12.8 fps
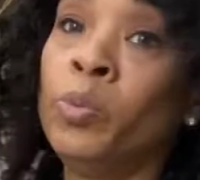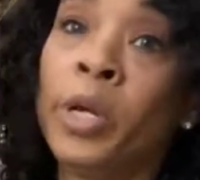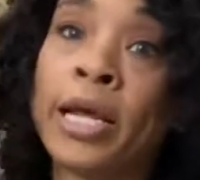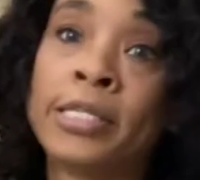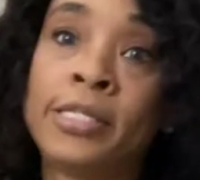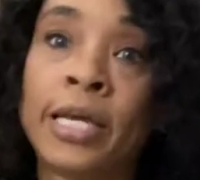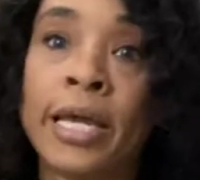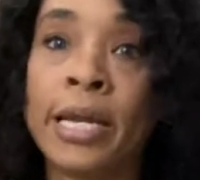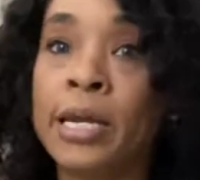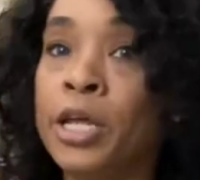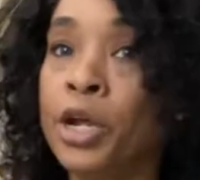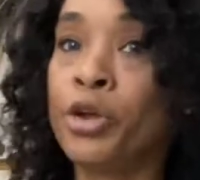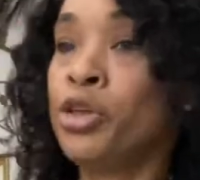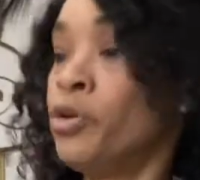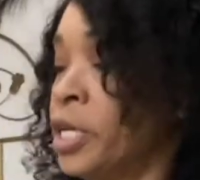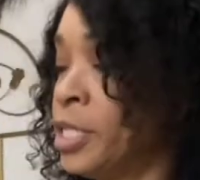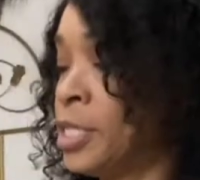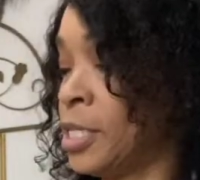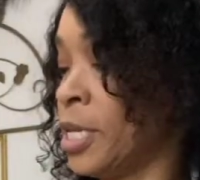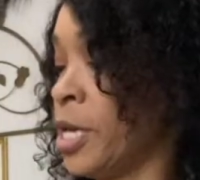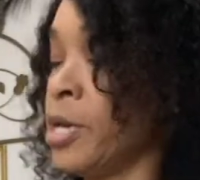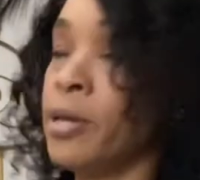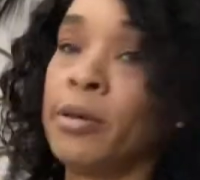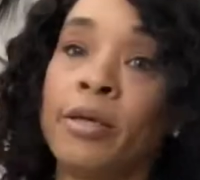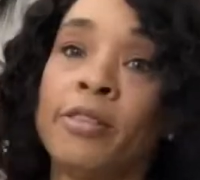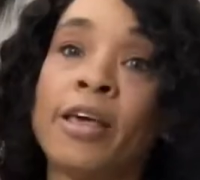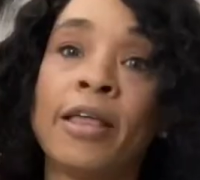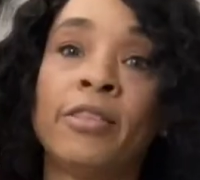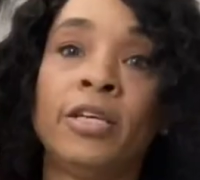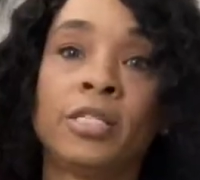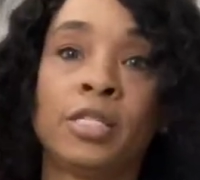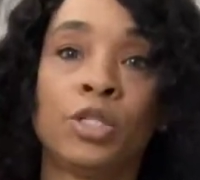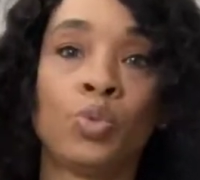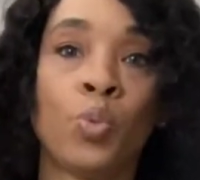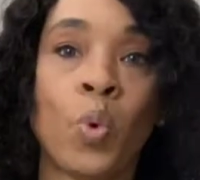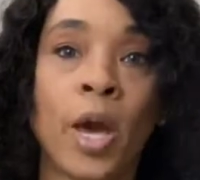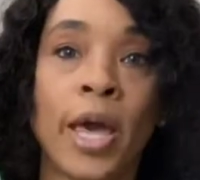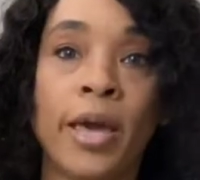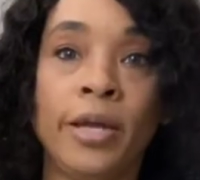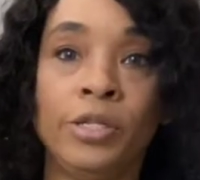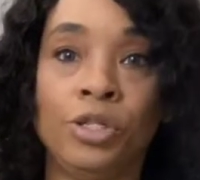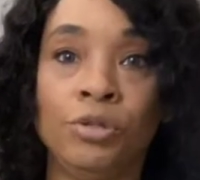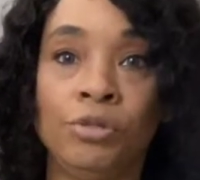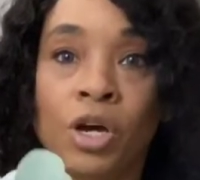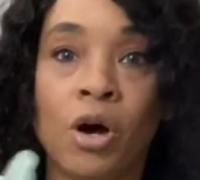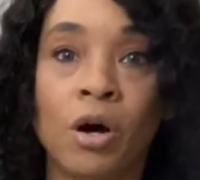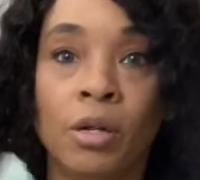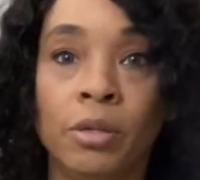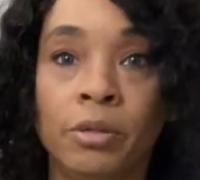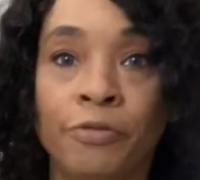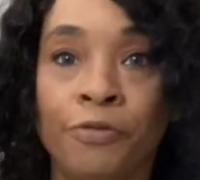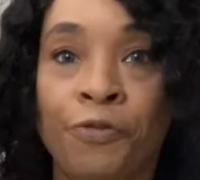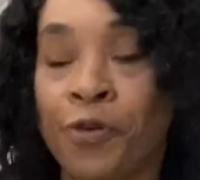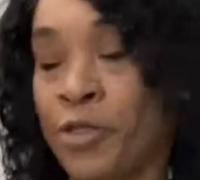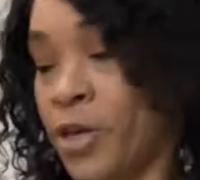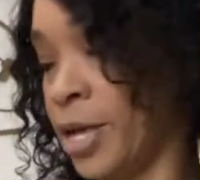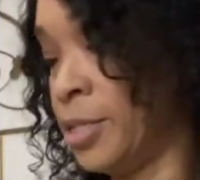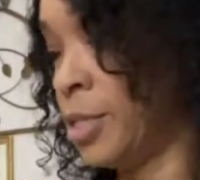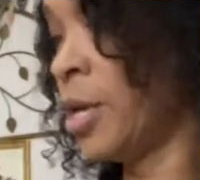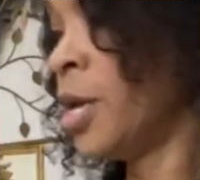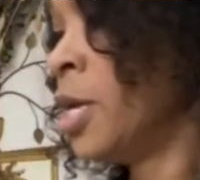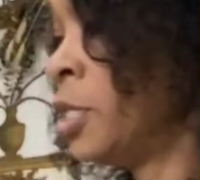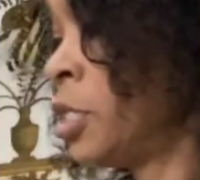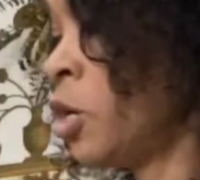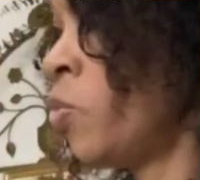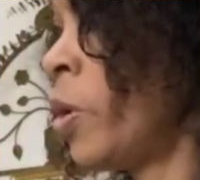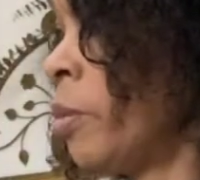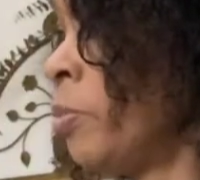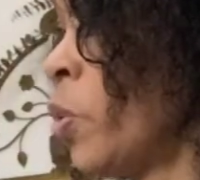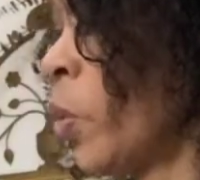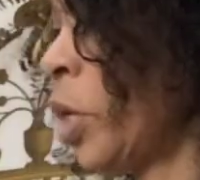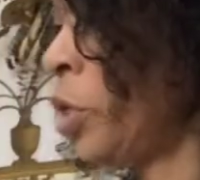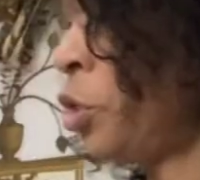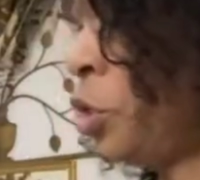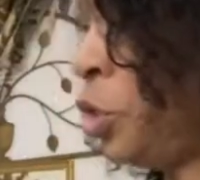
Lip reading: when I stick it in here, you can see that this is way too tall for this. So what I'm going to